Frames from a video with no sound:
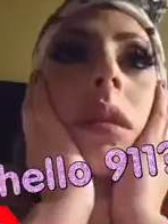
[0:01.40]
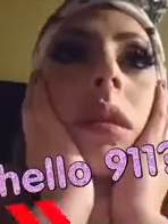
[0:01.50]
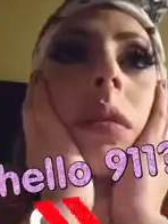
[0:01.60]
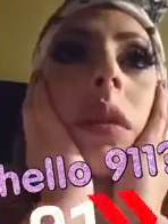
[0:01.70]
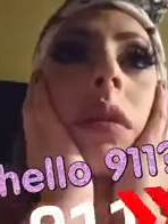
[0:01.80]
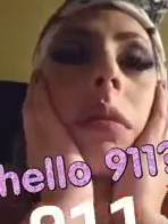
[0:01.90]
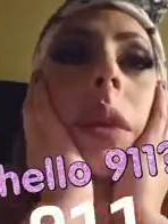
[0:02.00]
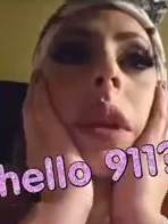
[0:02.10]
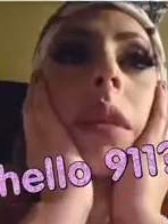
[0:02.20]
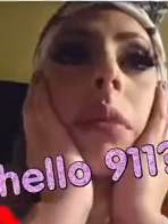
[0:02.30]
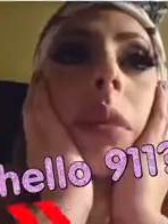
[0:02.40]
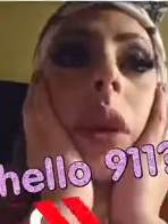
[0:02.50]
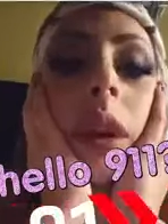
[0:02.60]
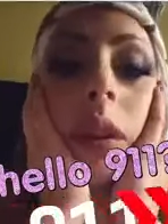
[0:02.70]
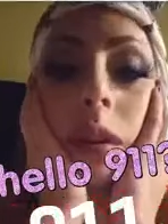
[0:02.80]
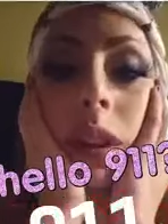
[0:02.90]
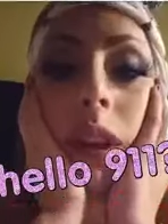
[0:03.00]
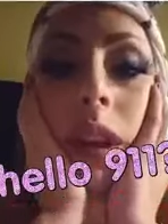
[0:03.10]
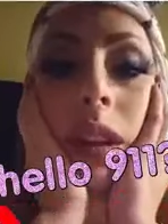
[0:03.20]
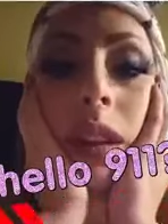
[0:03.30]
We've been praying all
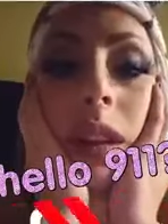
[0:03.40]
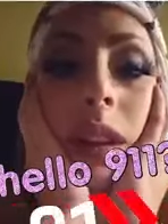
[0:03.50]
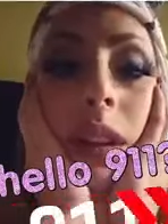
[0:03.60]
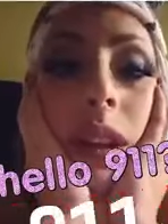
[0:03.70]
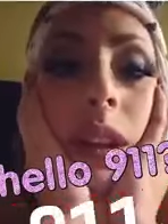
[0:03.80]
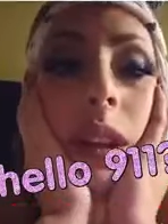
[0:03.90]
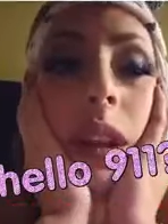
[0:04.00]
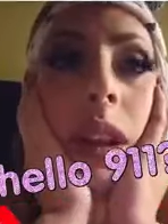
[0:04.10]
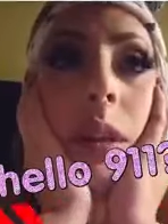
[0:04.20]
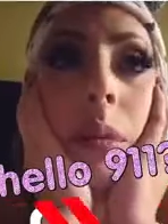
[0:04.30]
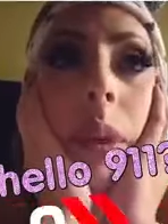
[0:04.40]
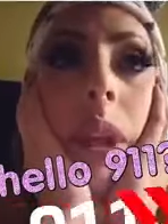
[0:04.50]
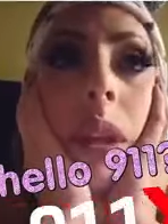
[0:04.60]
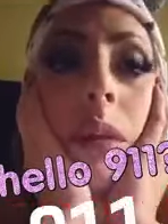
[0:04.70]
night. Bella was